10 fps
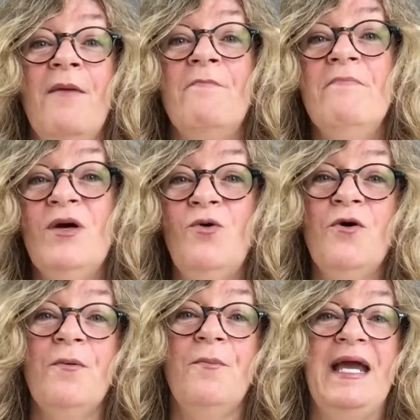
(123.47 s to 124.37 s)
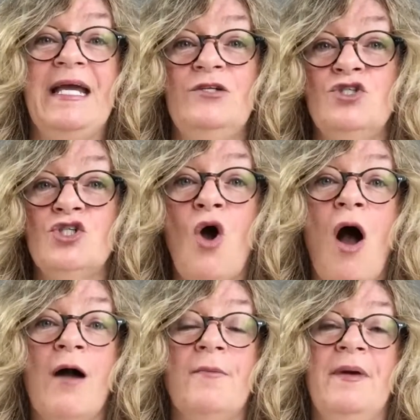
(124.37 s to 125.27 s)
milk paint,
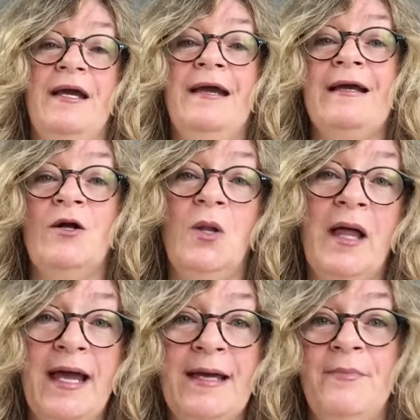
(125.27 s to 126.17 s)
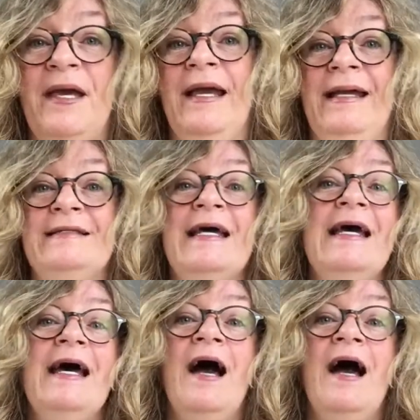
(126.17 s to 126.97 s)
chalk paint, clay paint,